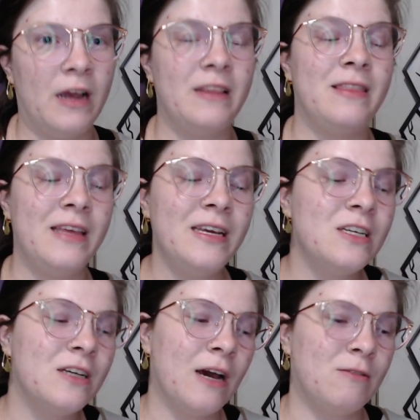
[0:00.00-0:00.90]
I
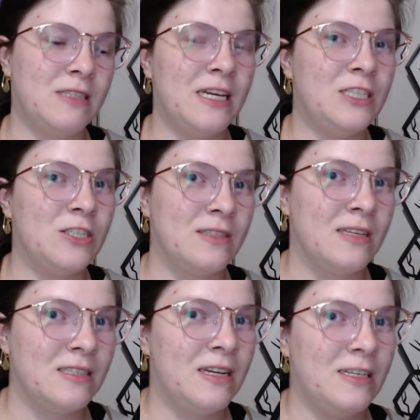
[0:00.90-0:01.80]
think I would say Just
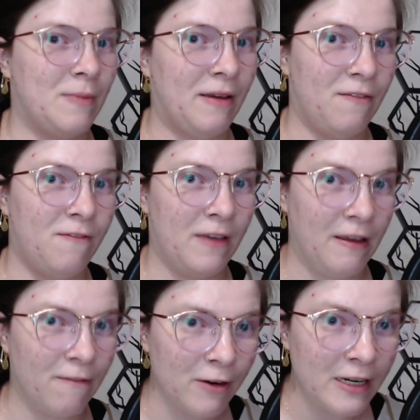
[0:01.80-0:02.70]
Listen is my
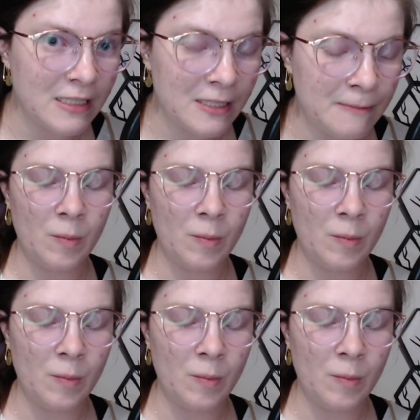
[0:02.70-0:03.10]
favorite,